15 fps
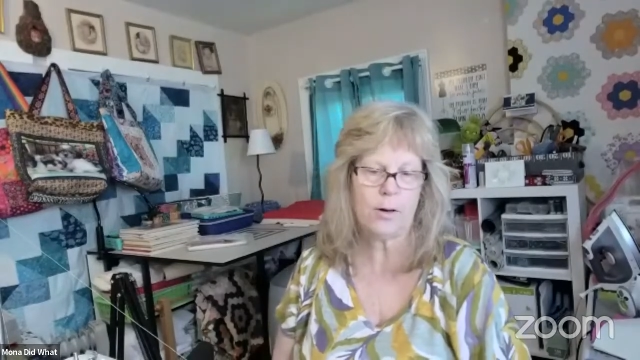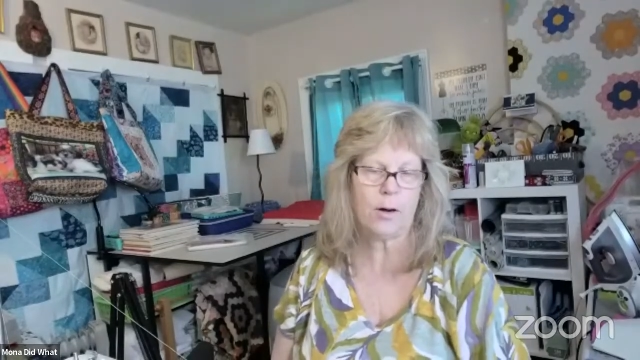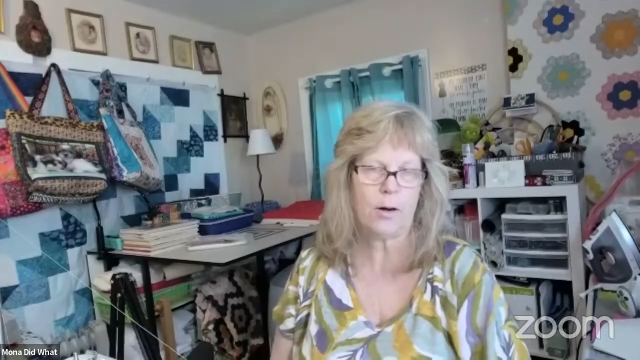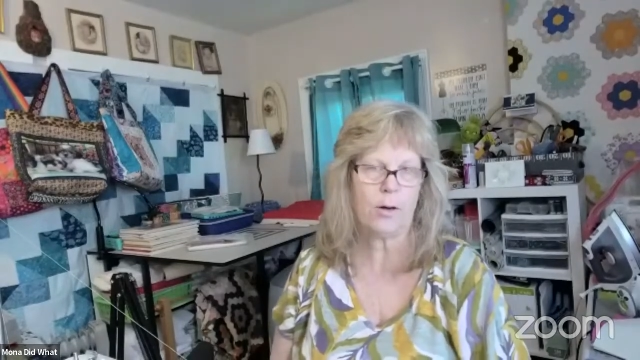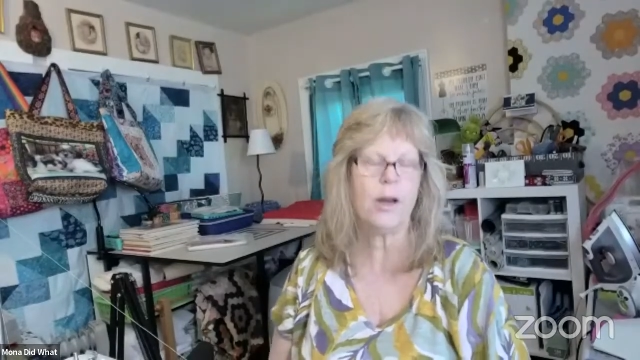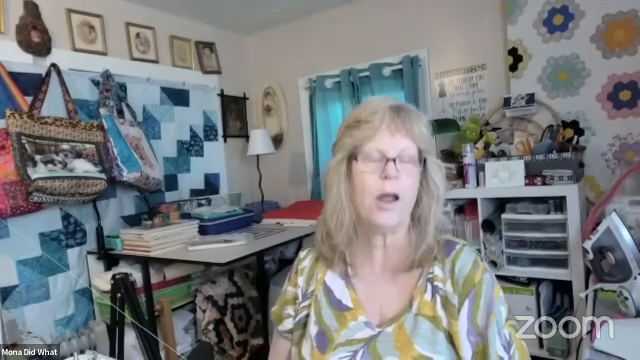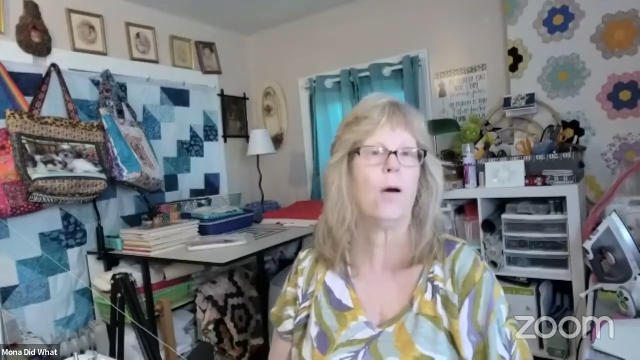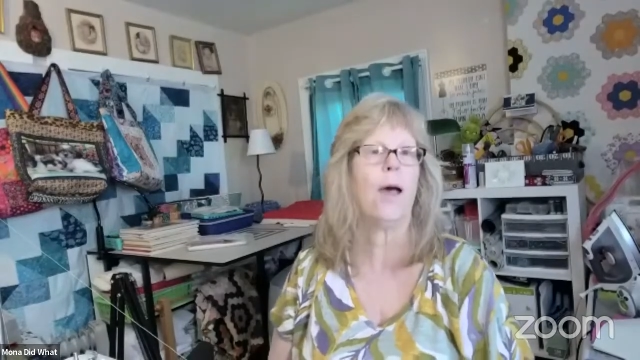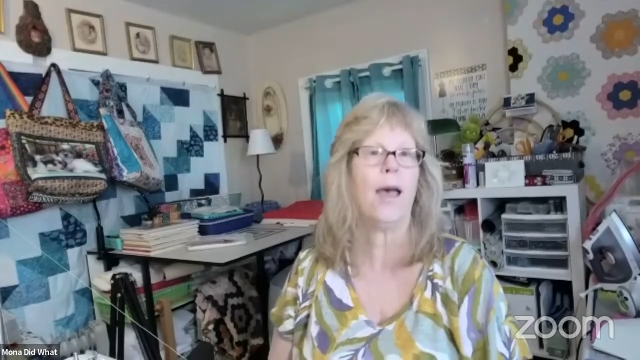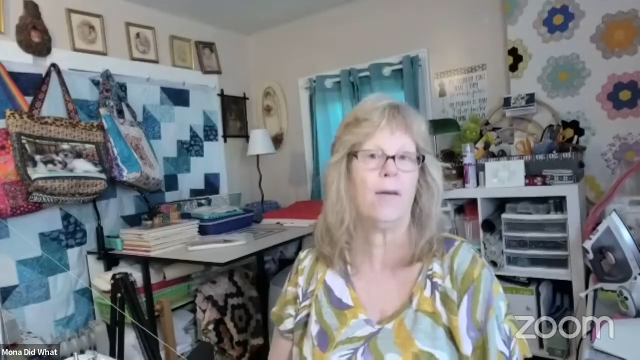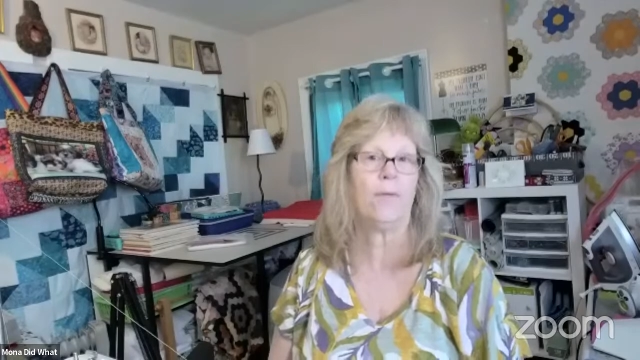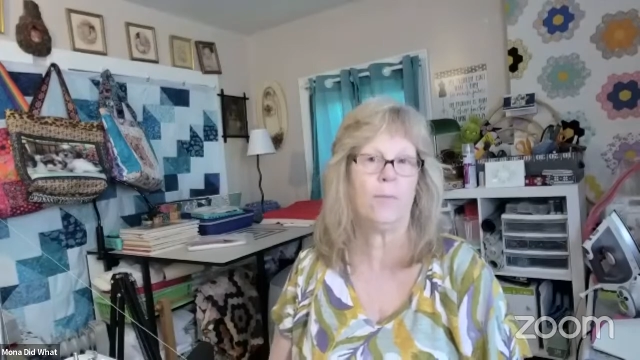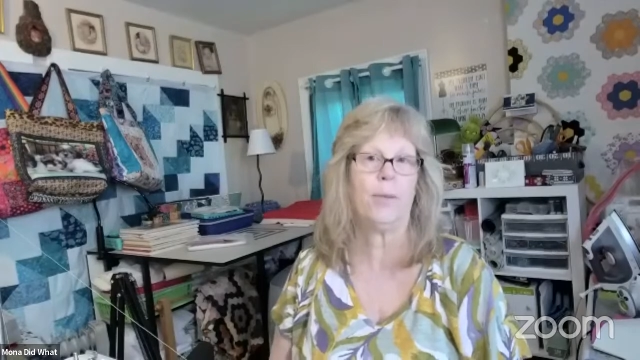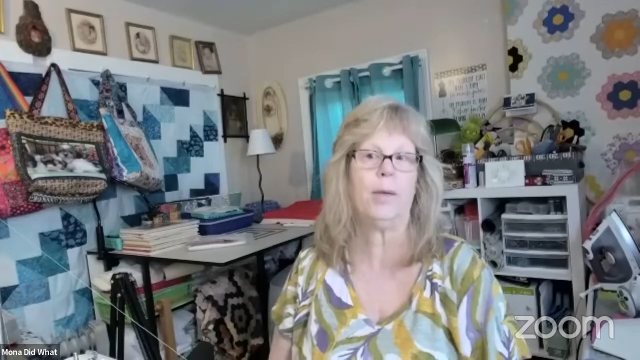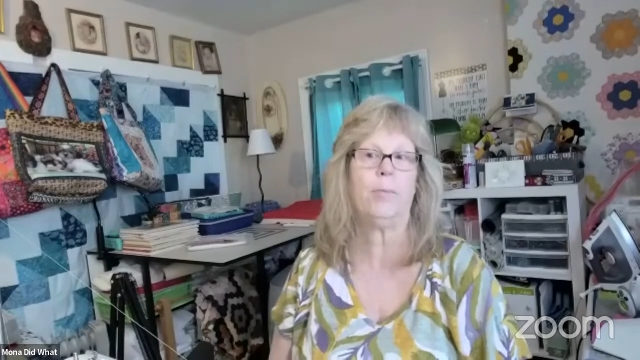or no,
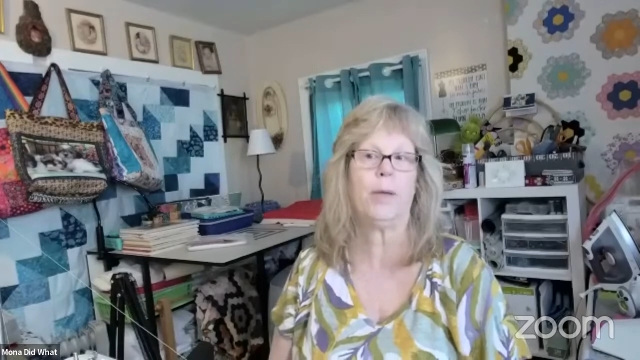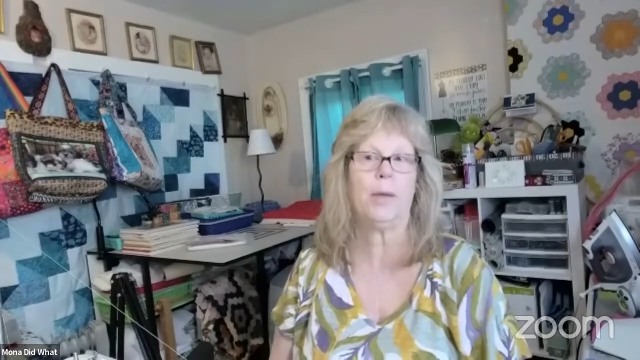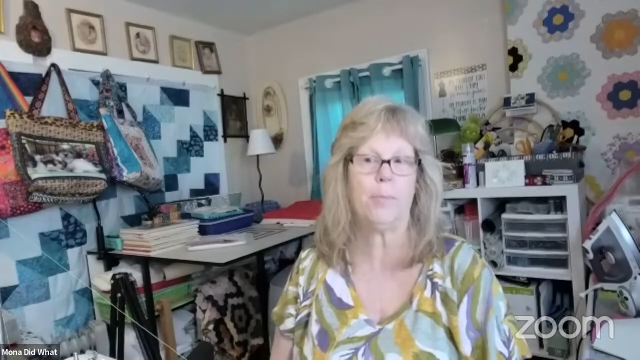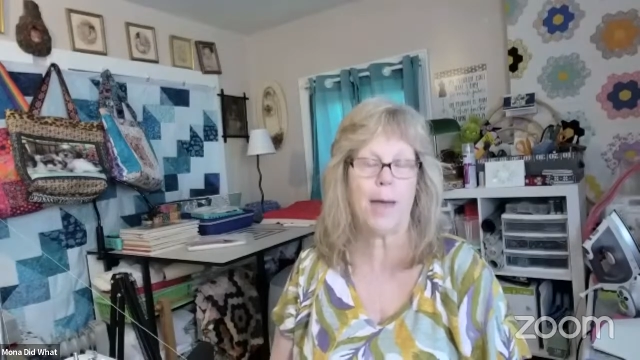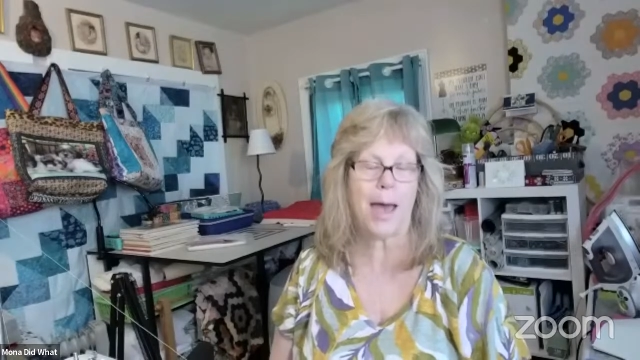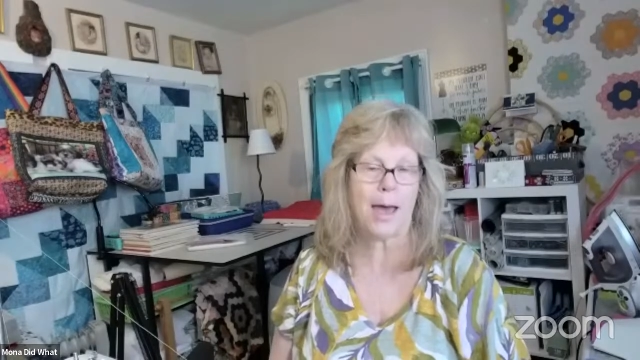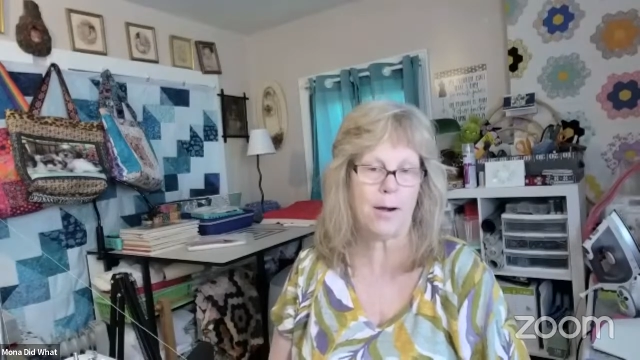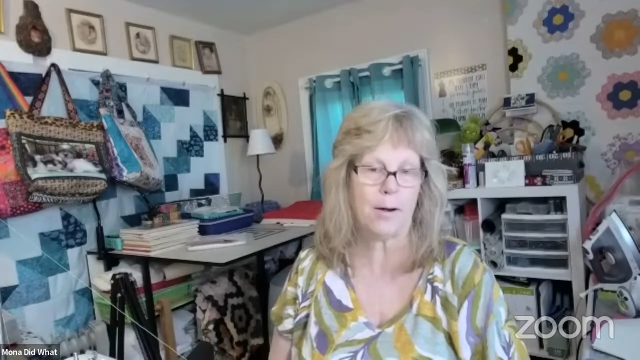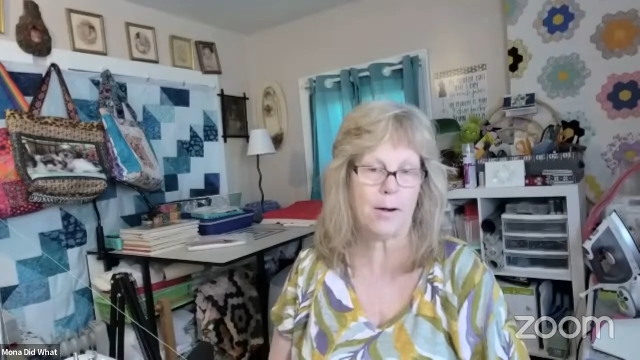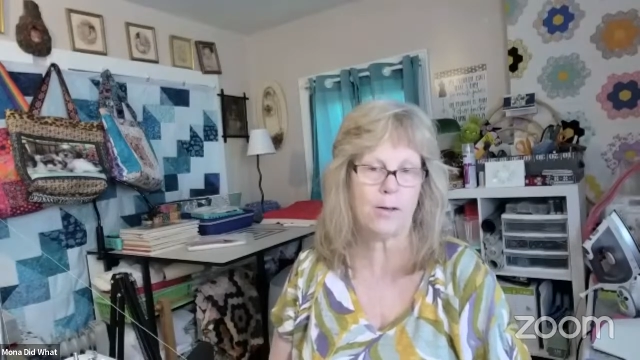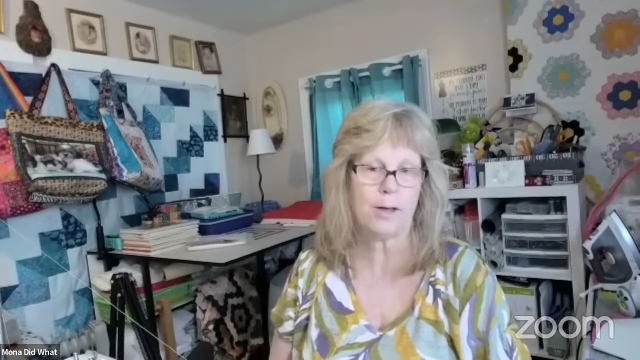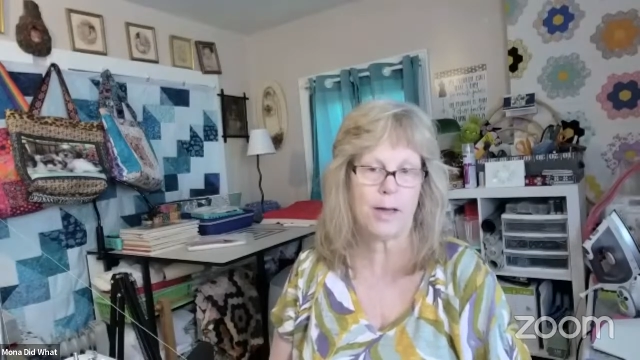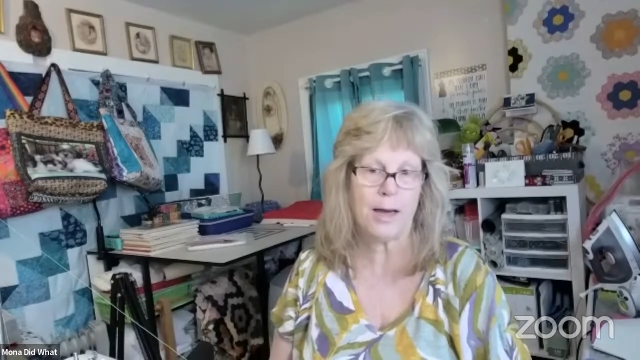FPP patterns.